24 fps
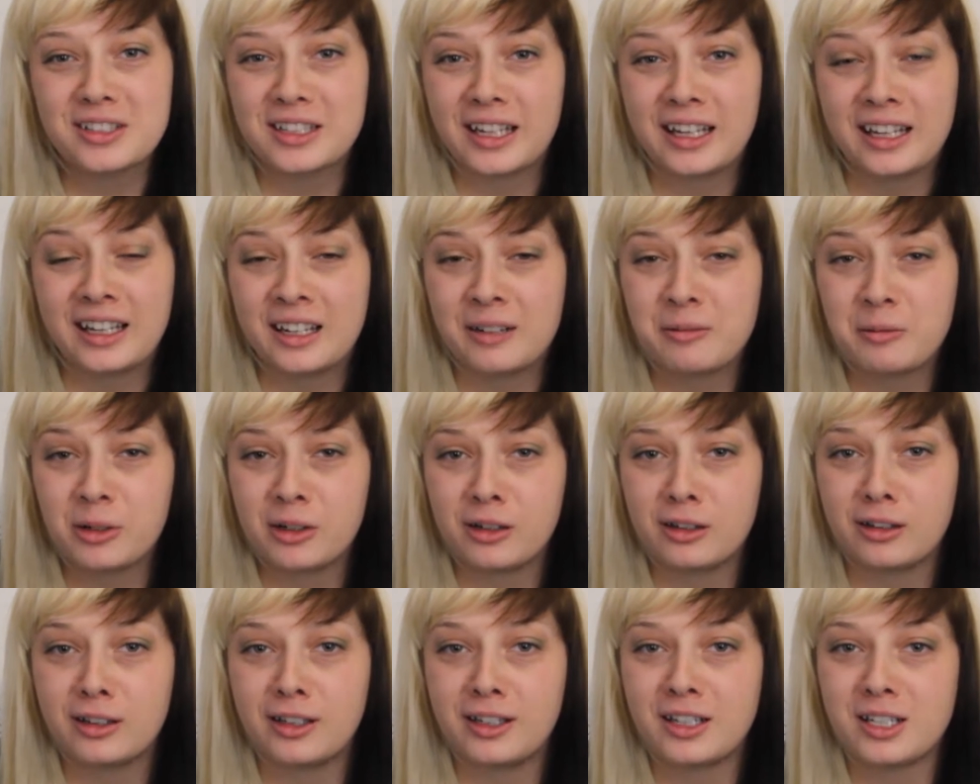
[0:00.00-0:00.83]
and I'm
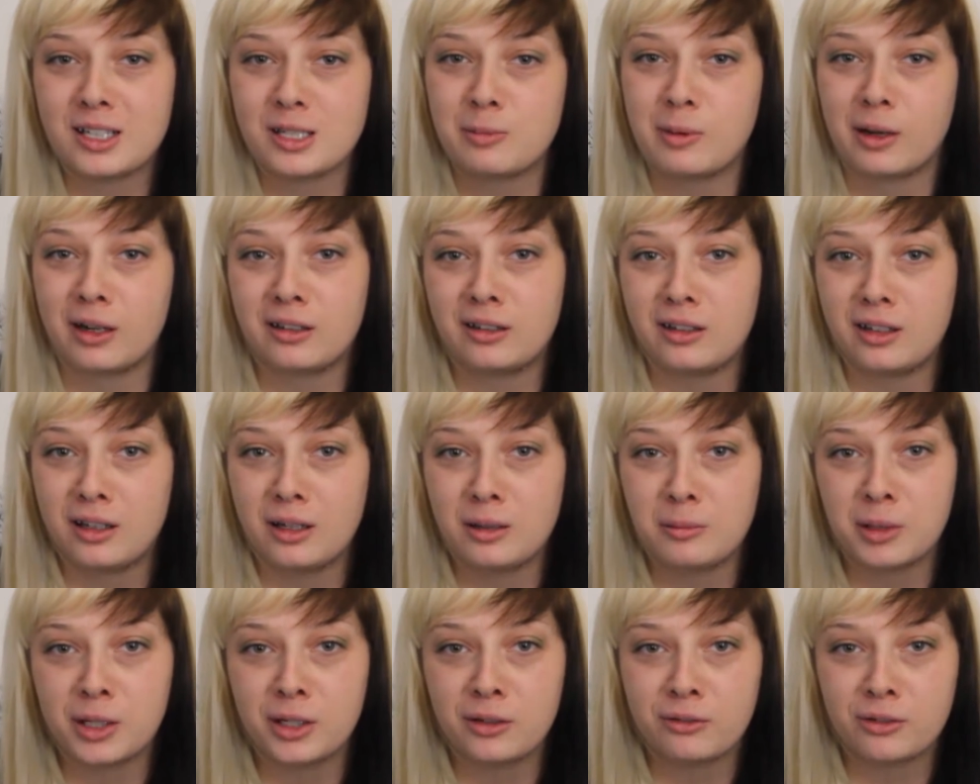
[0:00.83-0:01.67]
currently
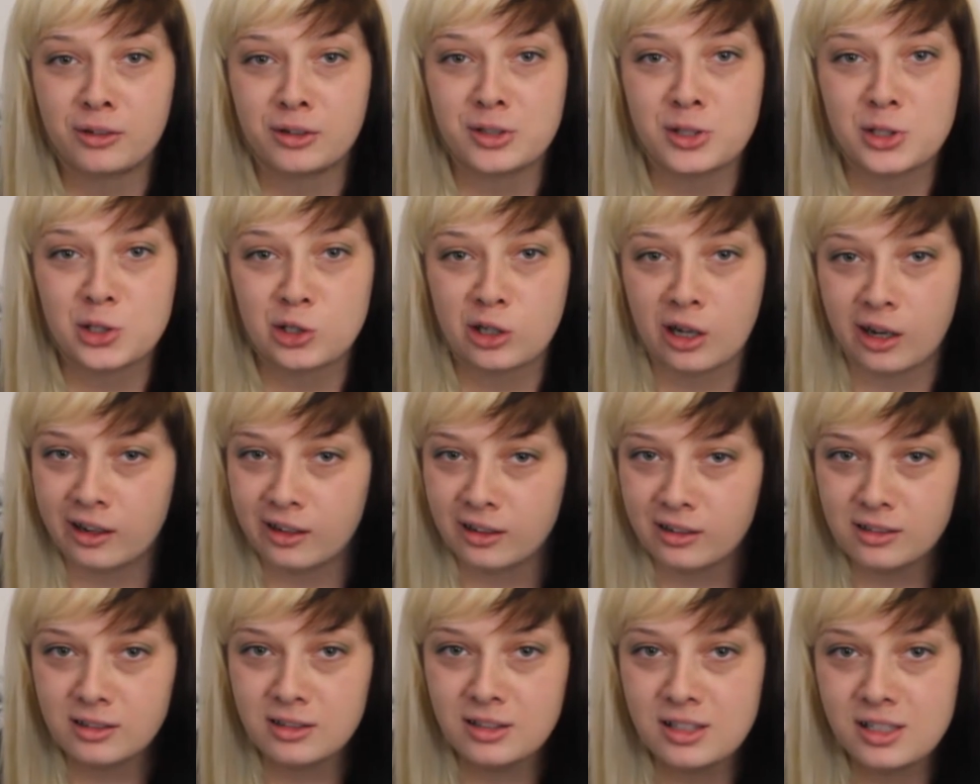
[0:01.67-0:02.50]
expecting my first
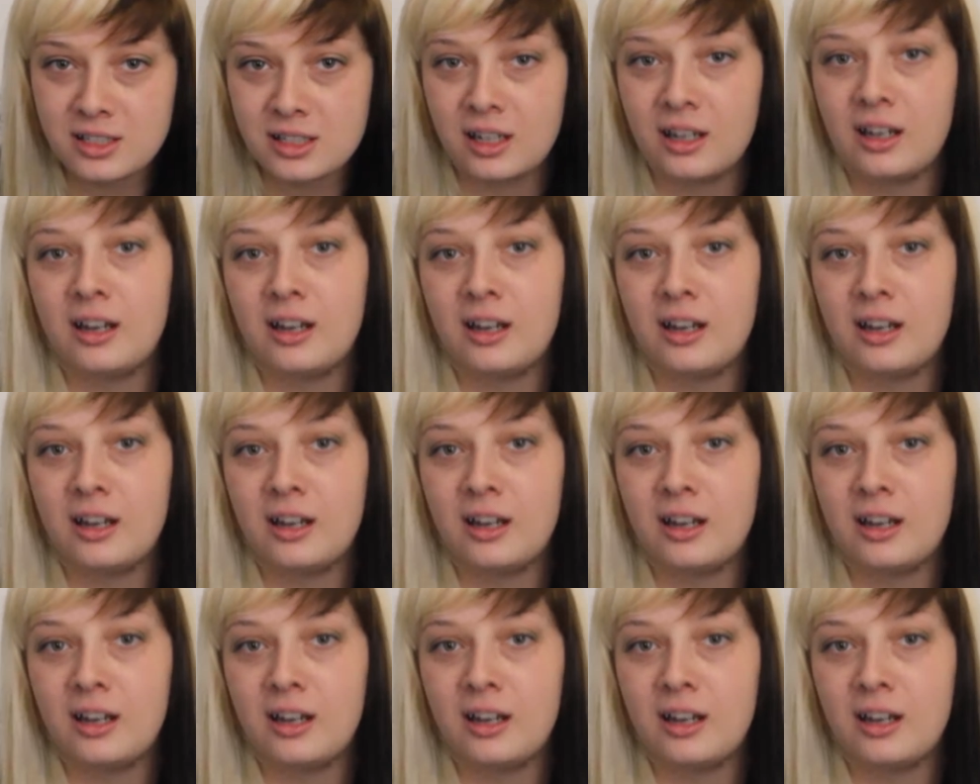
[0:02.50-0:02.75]
child.